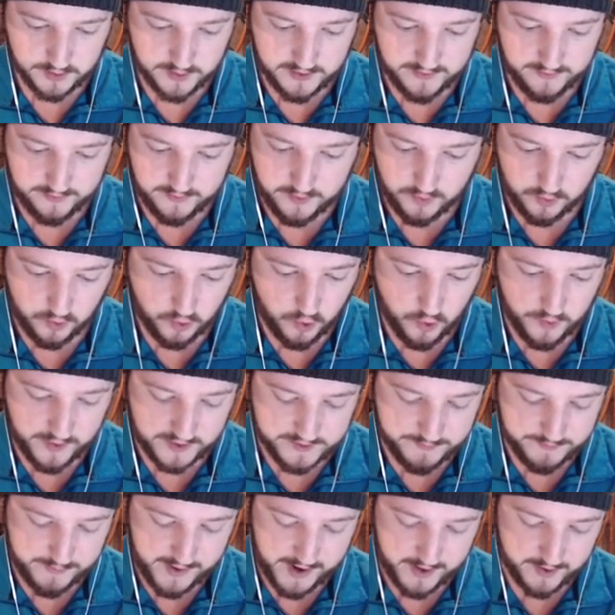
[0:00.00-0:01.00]
And, ooh,
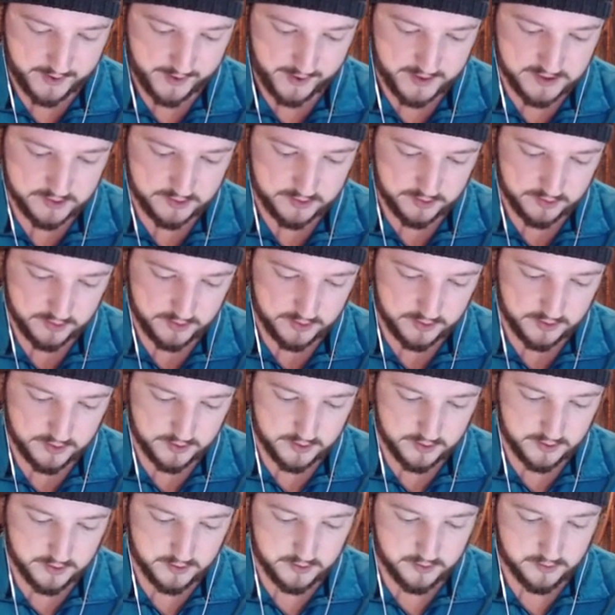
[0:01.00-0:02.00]
that's bad, guys.
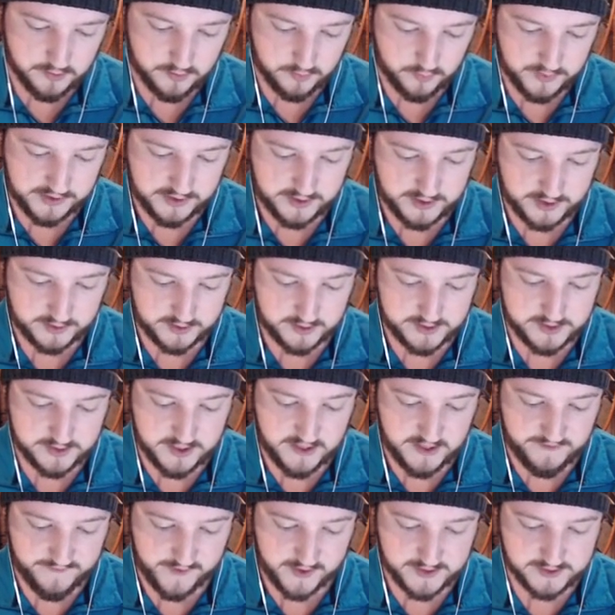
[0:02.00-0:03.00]
We need to get this
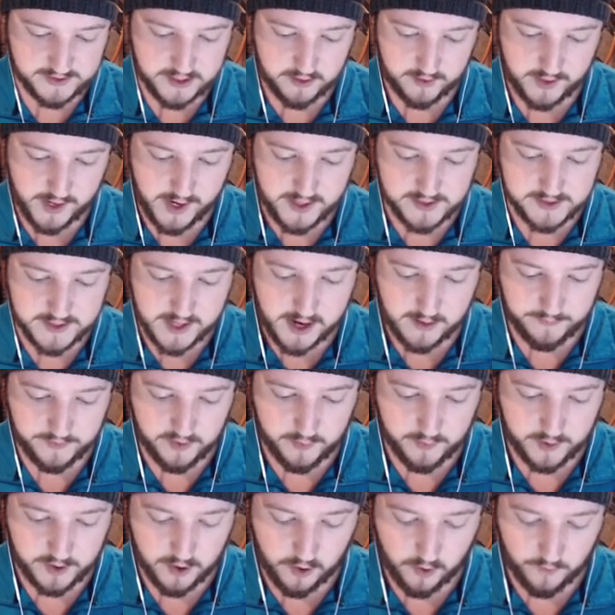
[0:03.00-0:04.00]
defense down ASAP.
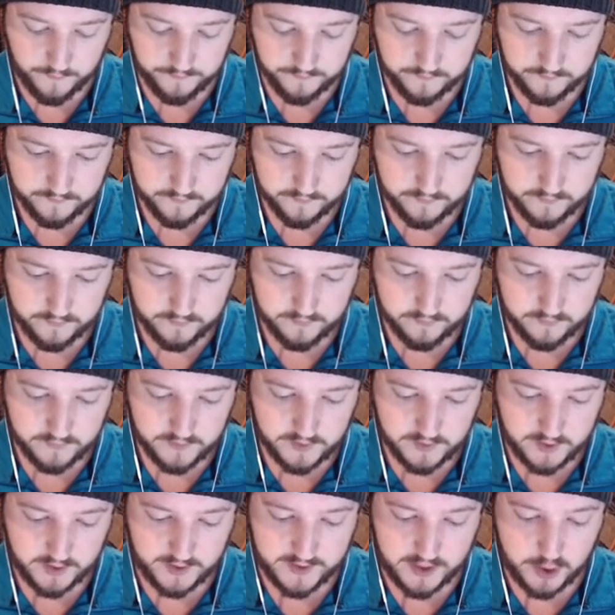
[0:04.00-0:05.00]
There we go.
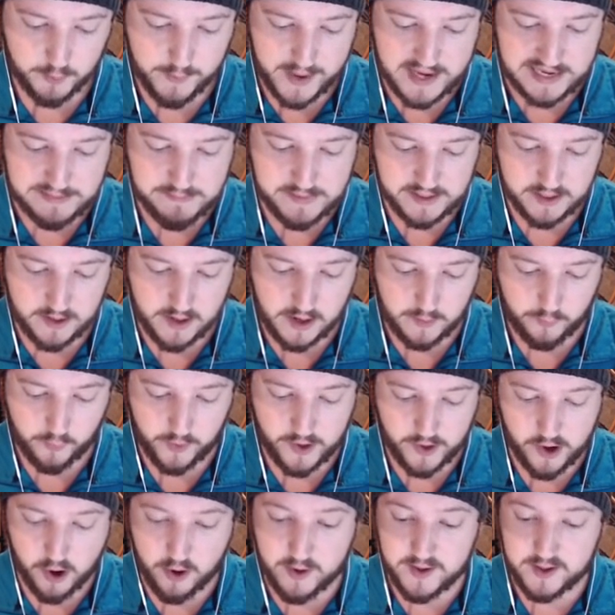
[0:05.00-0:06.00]
Gotta get our Mega Minion up.
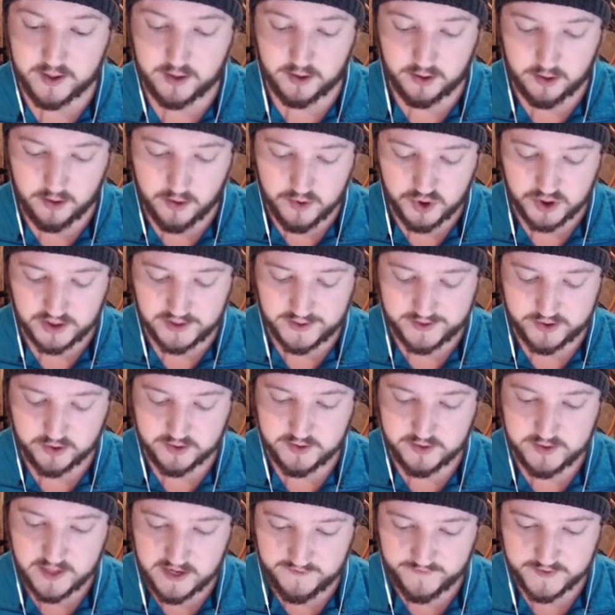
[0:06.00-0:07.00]
We are in a huge
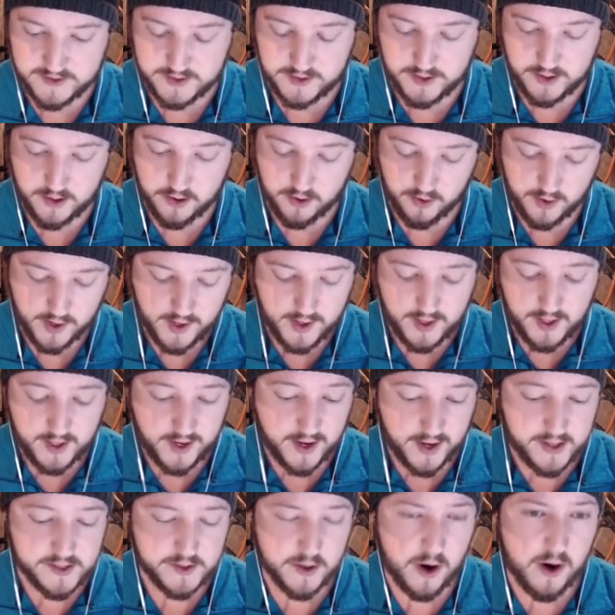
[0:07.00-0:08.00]
Elixir deficit here.
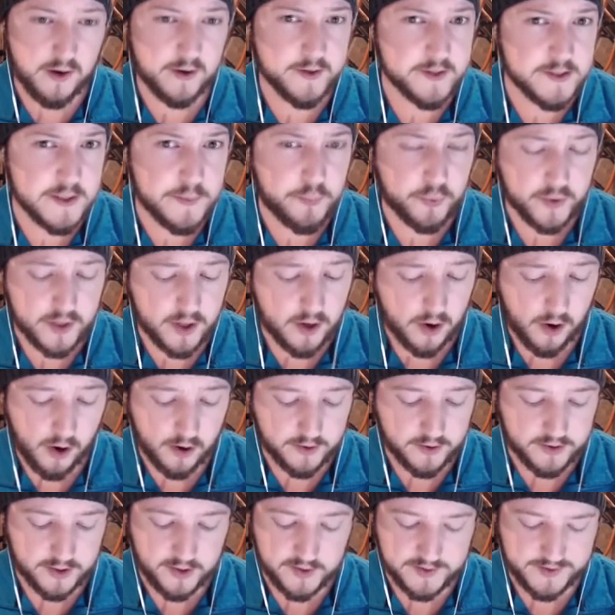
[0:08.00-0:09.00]
It's honestly pretty
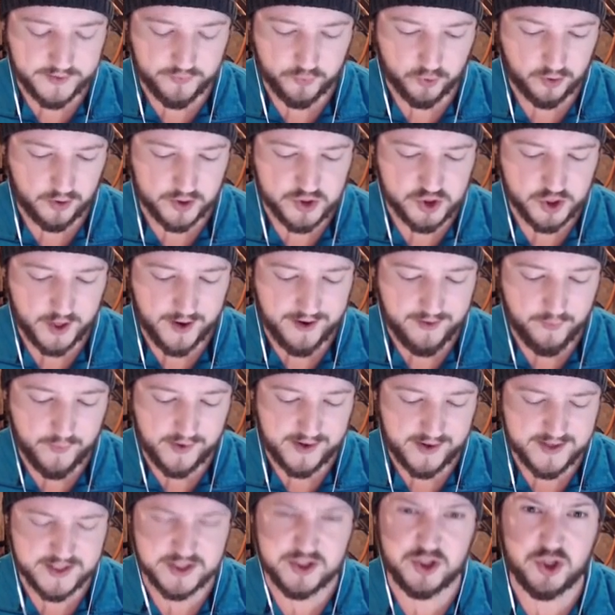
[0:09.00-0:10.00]
hard to use the Royal Giant
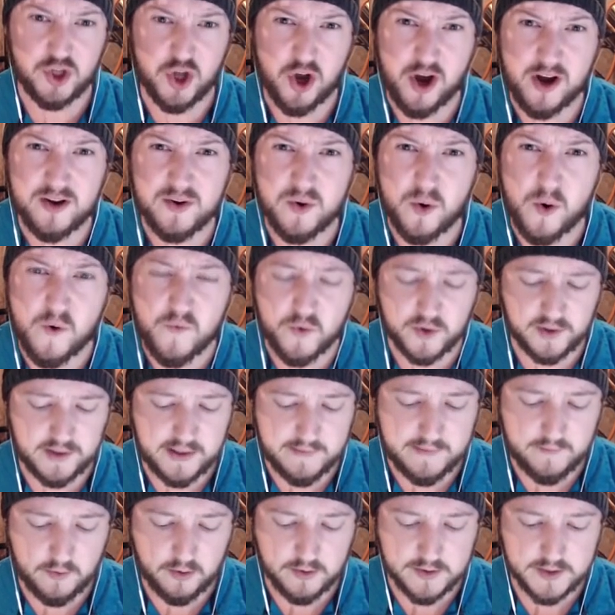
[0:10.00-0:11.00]
when it's not
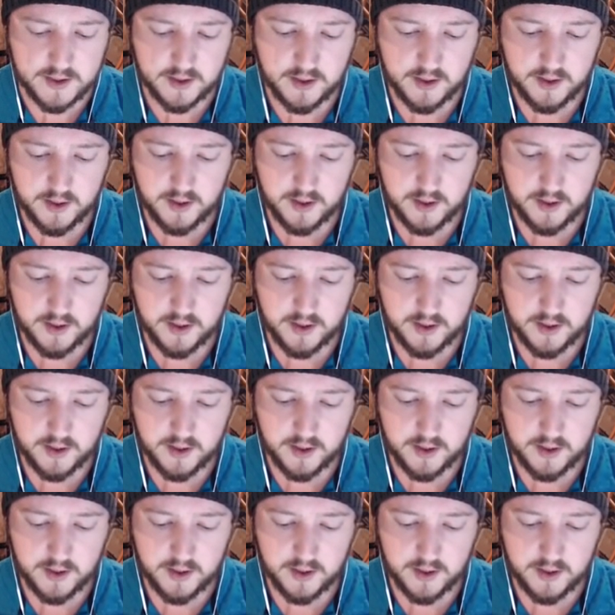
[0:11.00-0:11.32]
over-leveled.